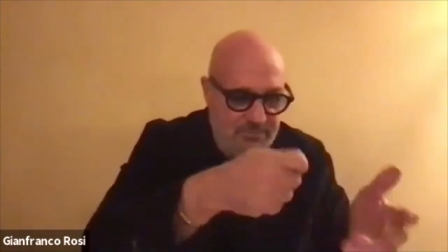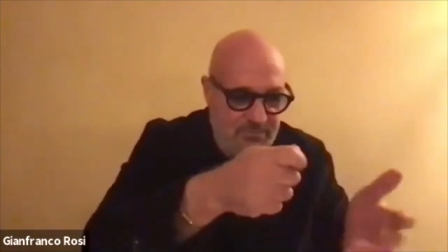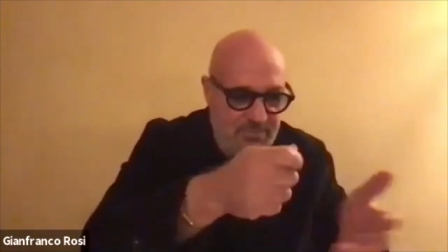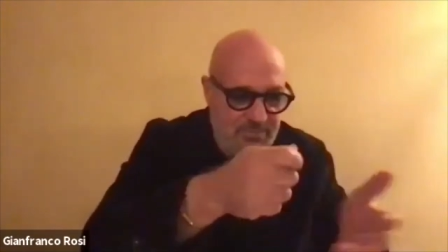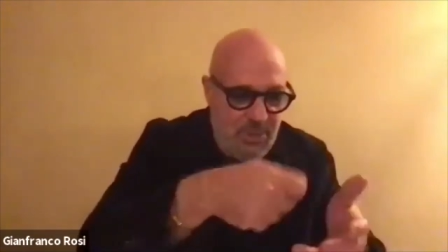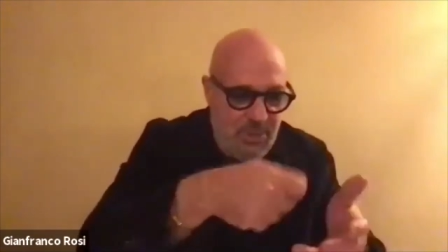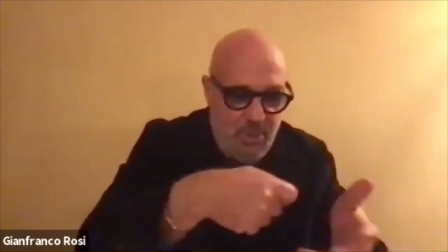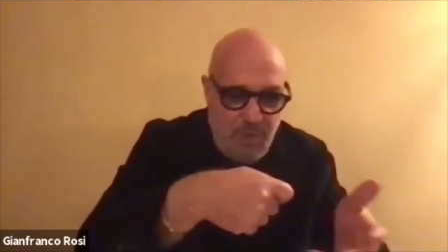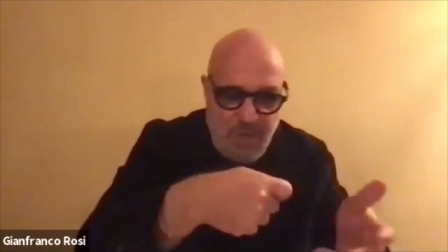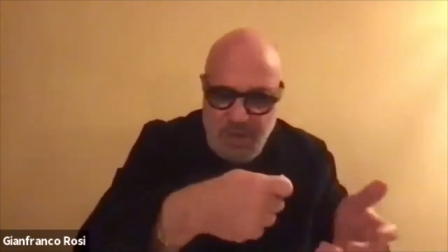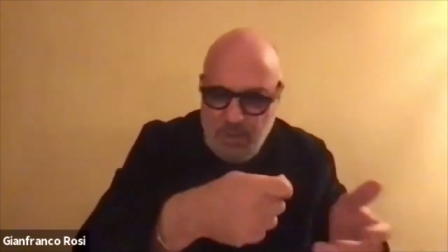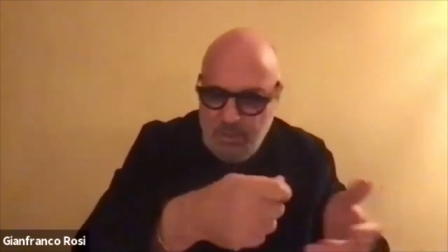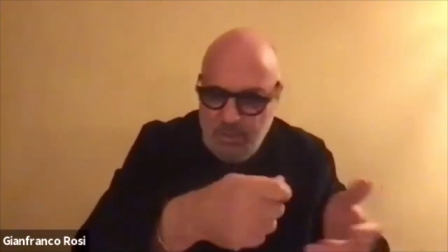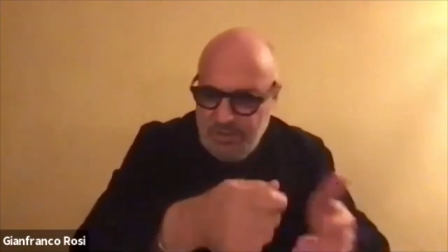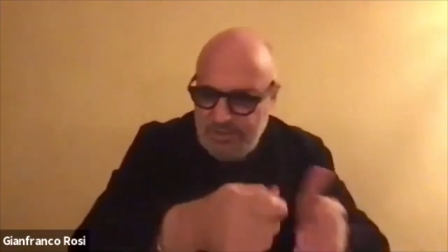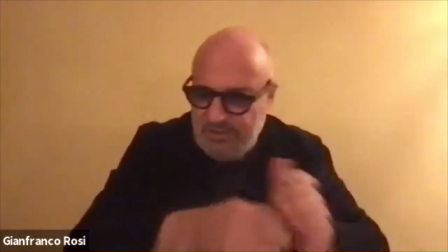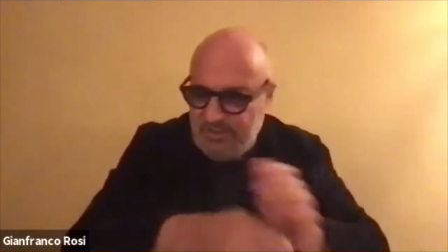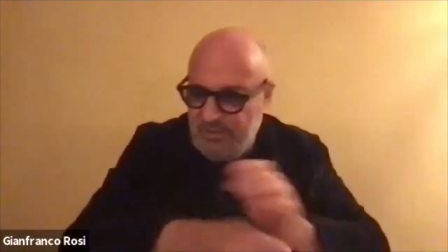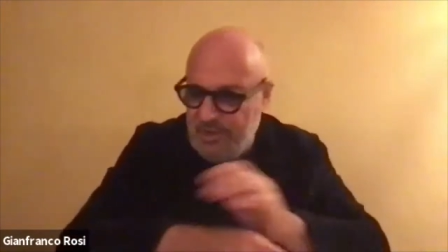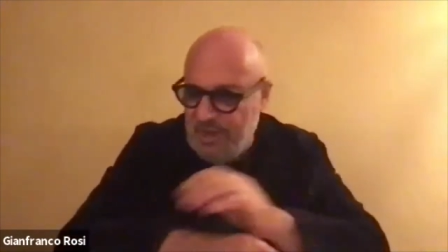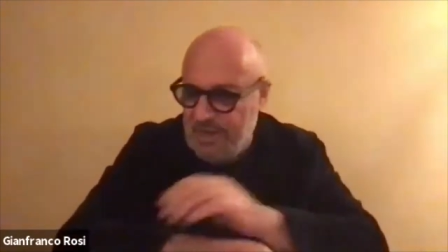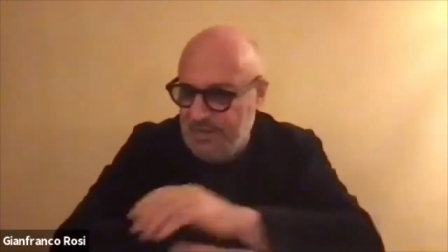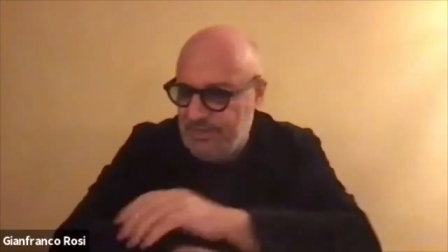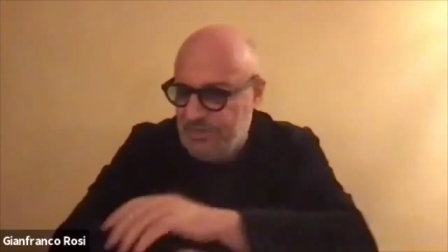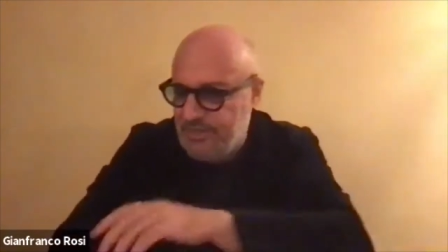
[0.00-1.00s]
where I was
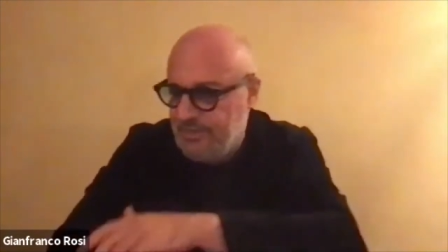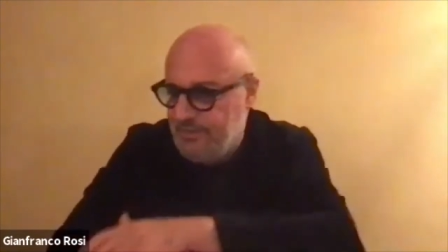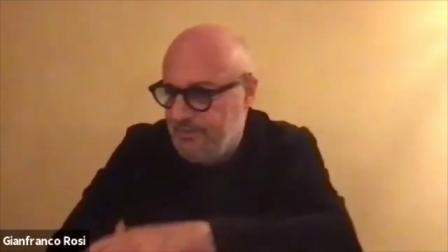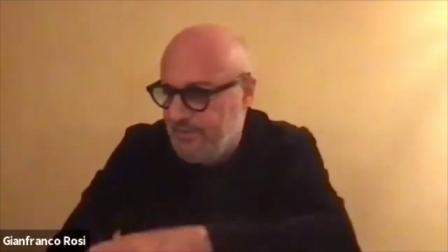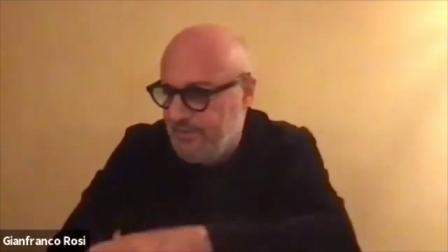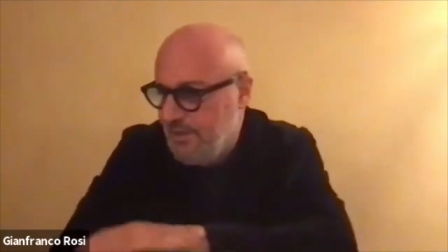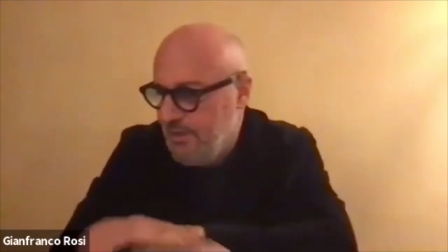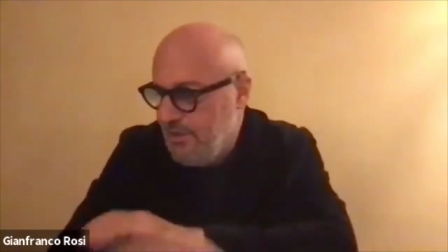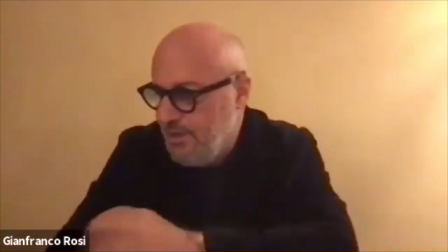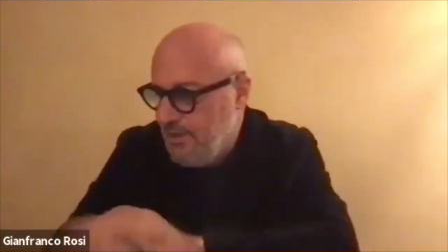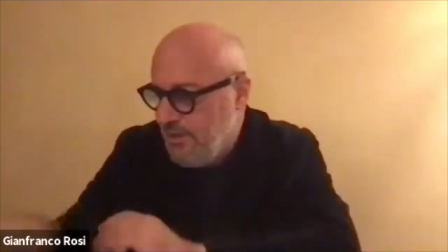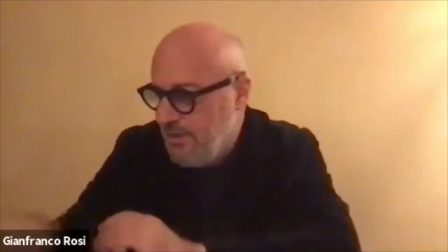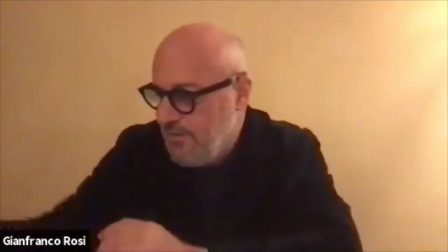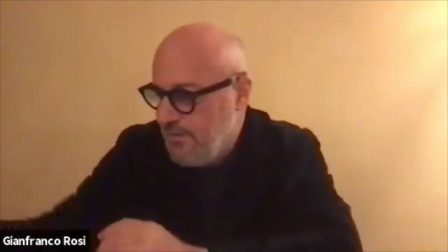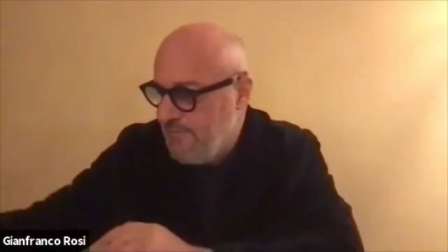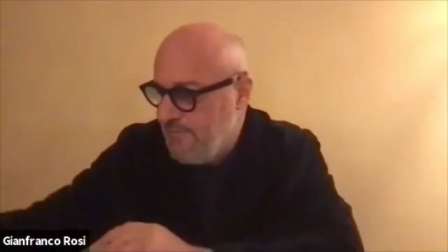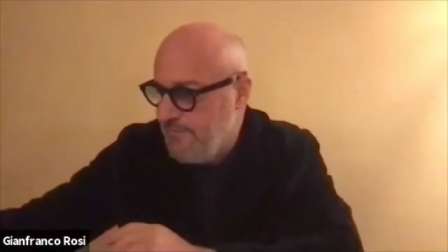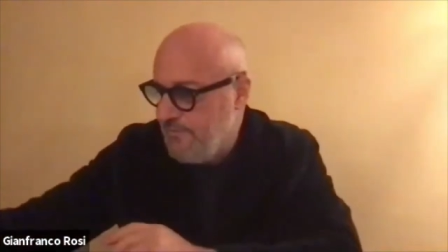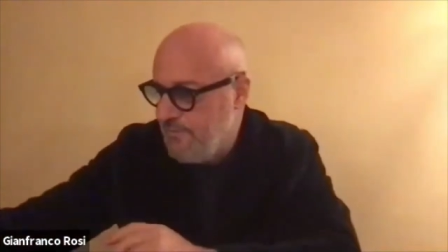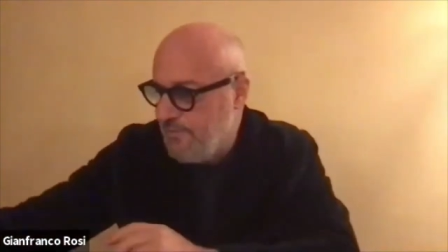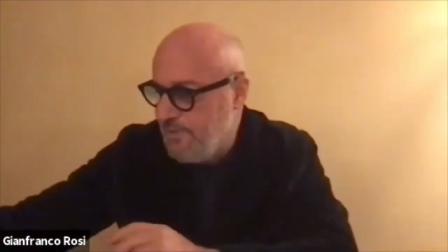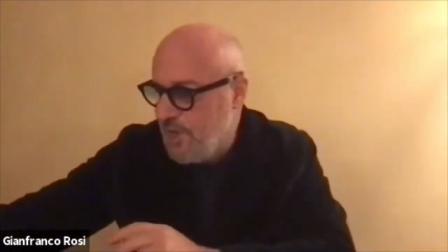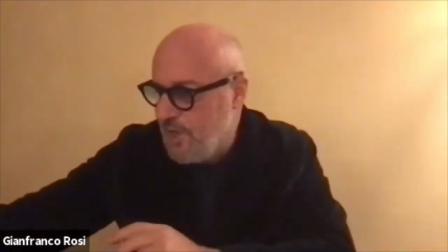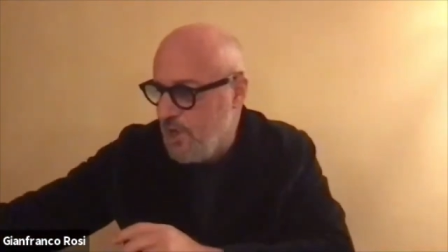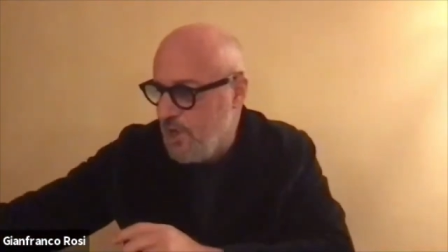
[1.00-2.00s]
scratching a
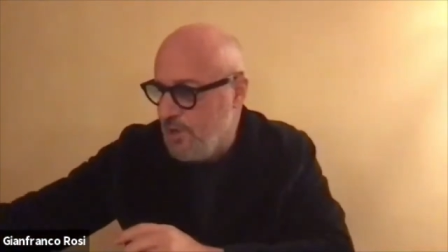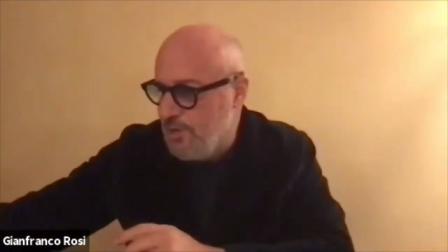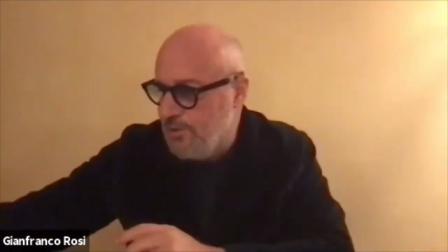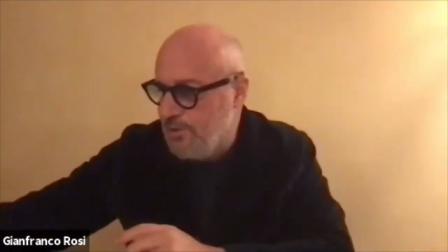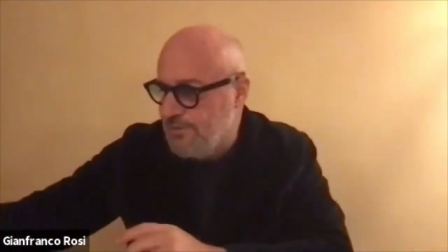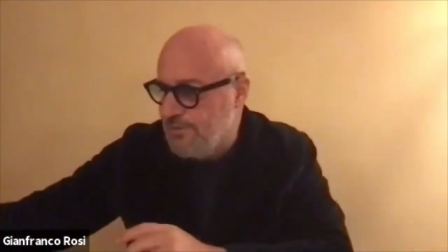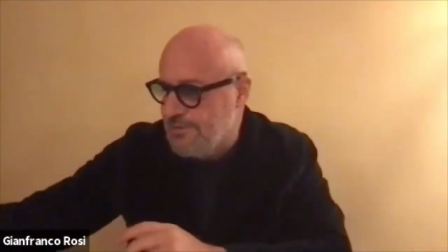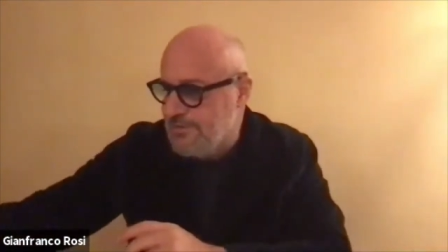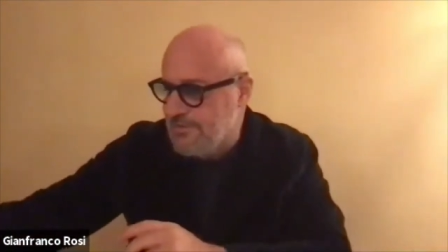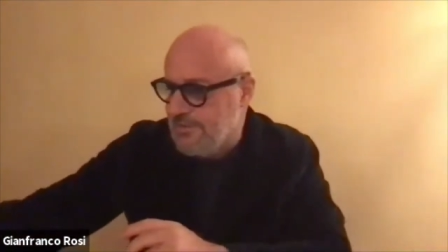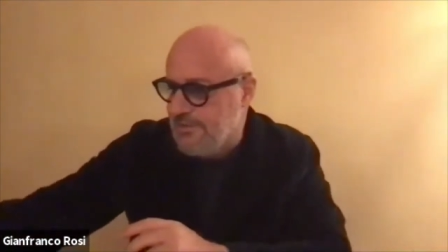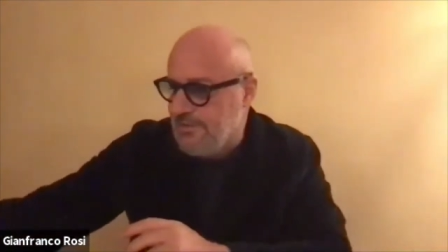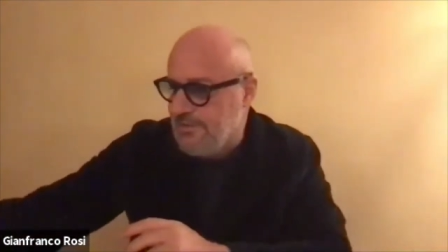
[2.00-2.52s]
few notes,